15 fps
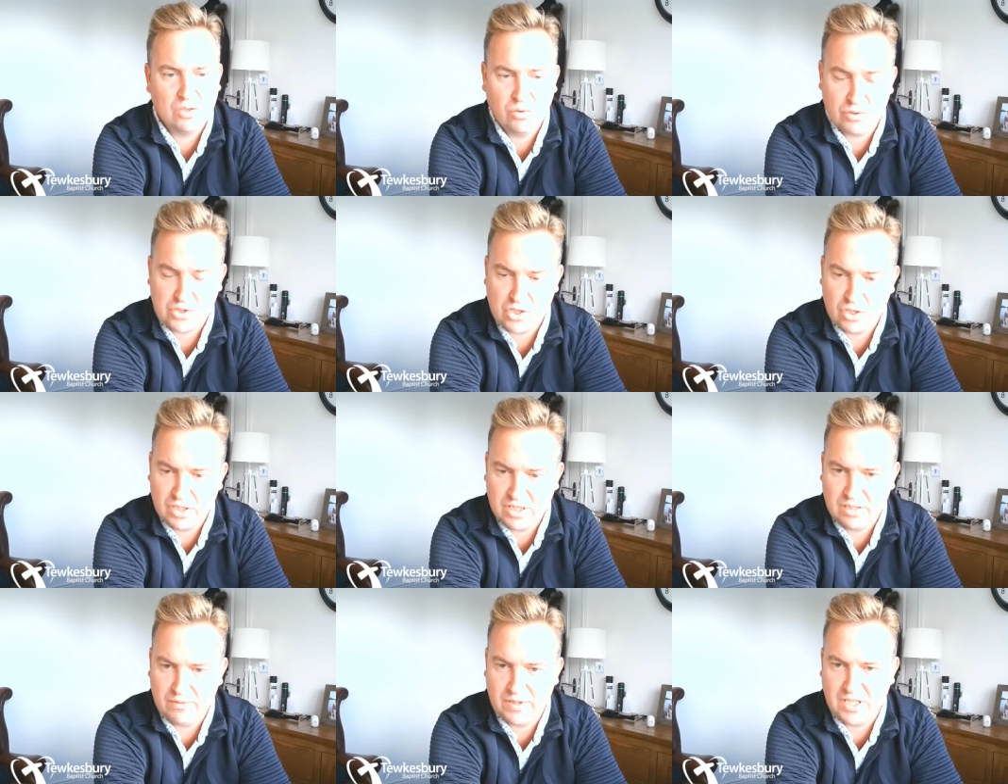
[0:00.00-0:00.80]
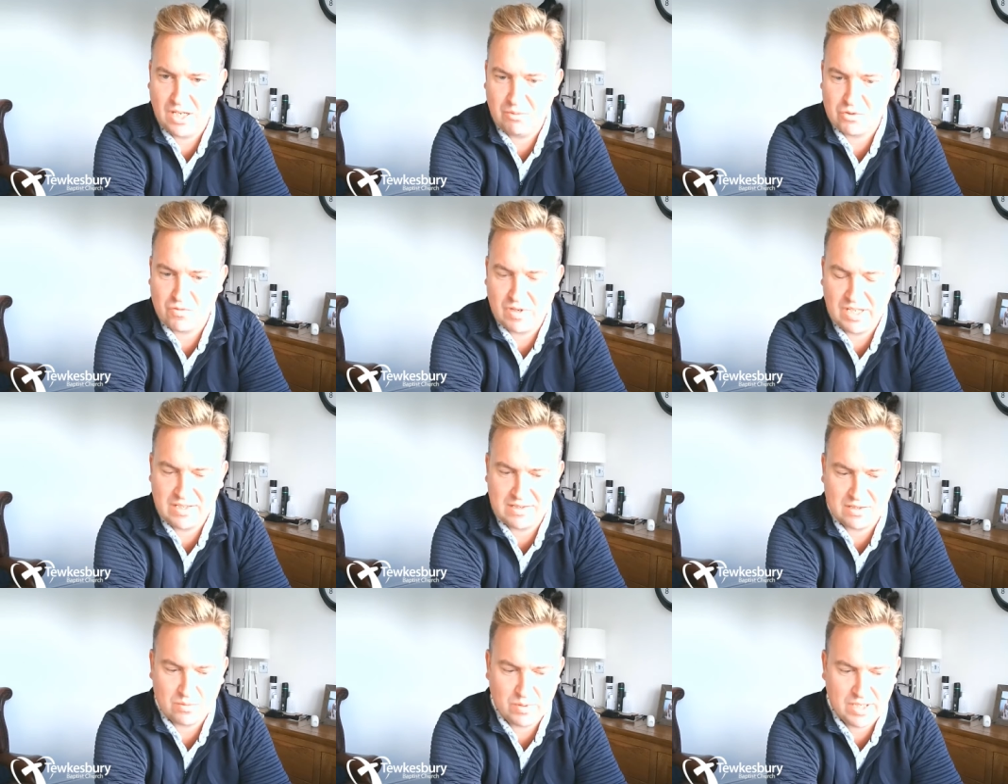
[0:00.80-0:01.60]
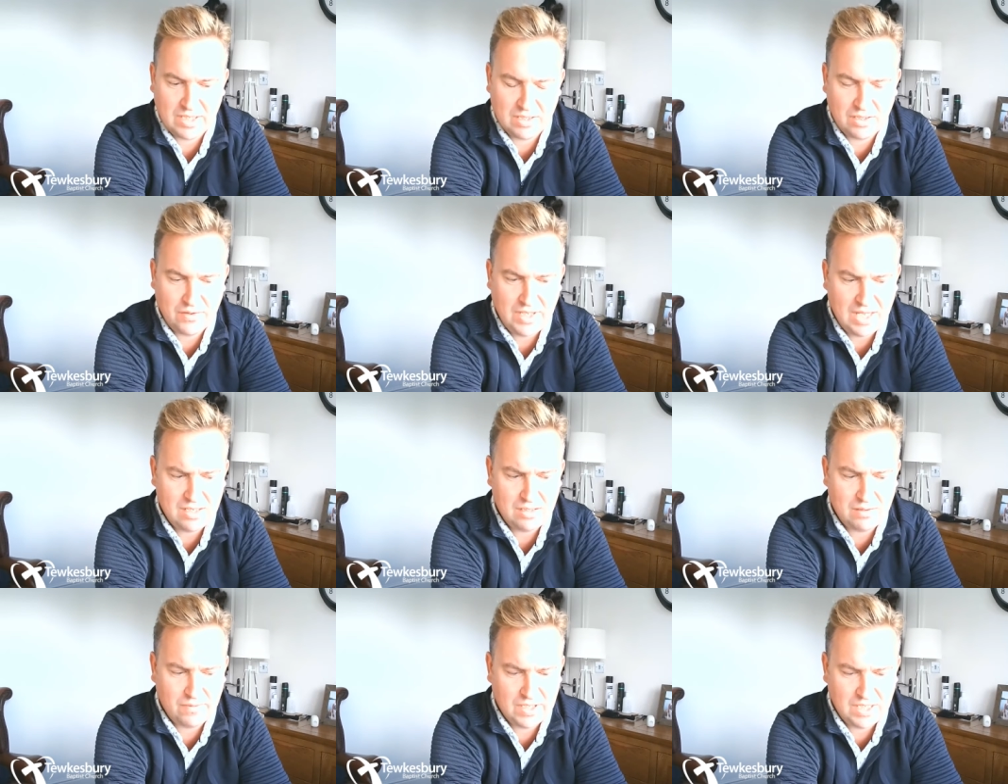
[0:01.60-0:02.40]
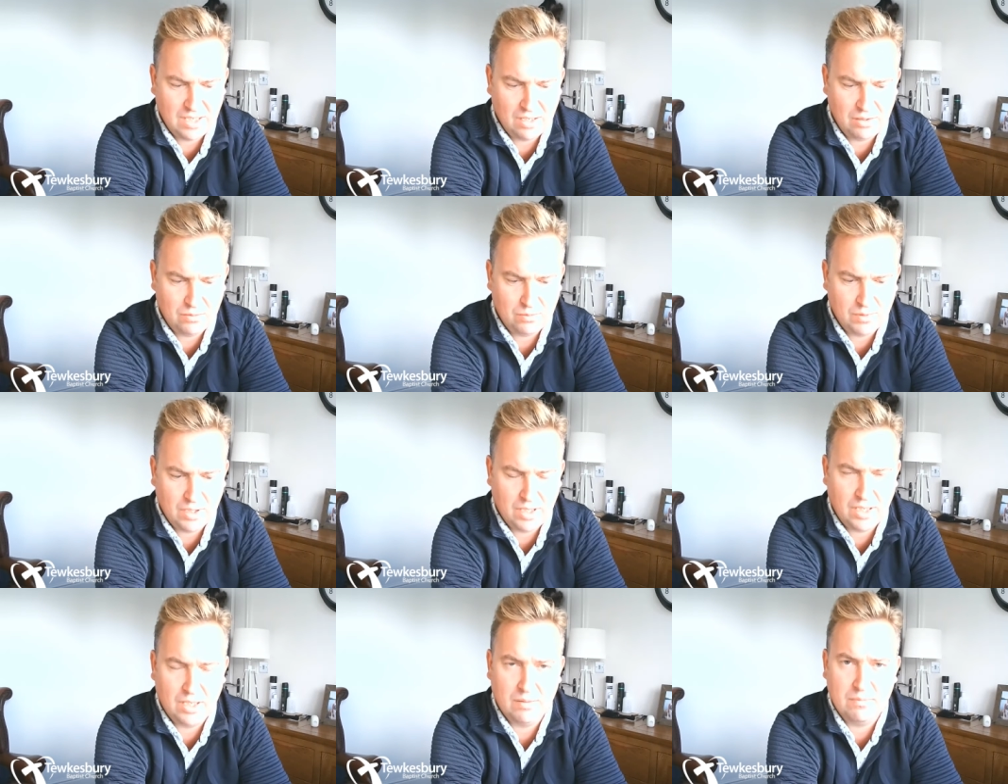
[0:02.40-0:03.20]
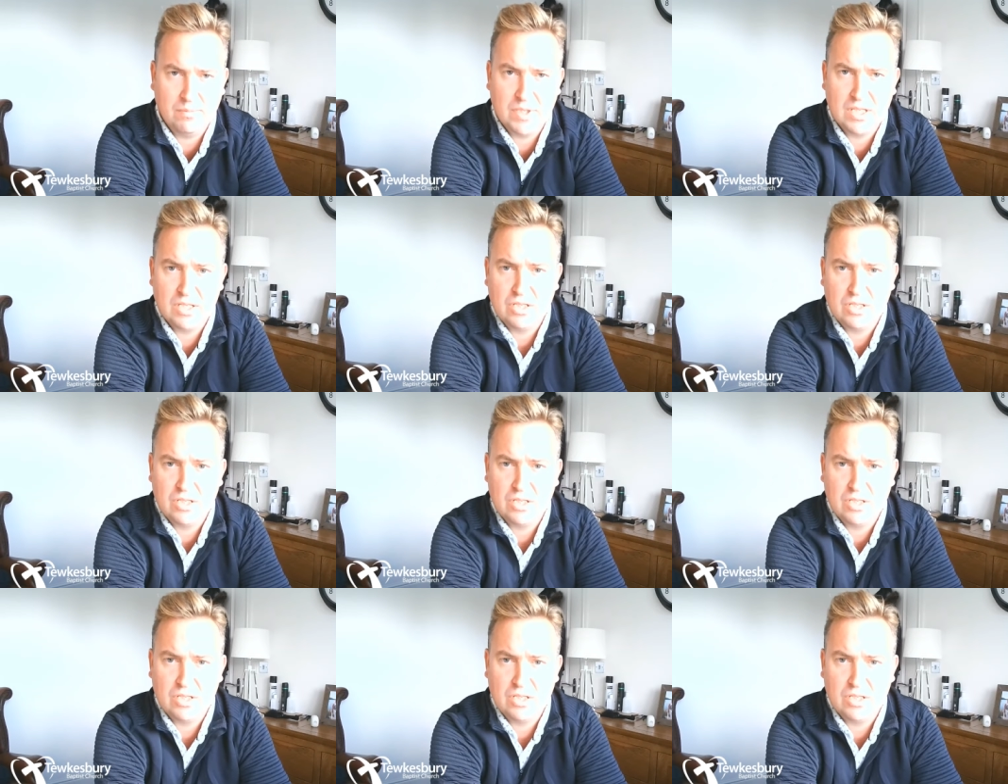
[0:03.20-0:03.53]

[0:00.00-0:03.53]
or certainly the video was released this week. And at the end of the video, um,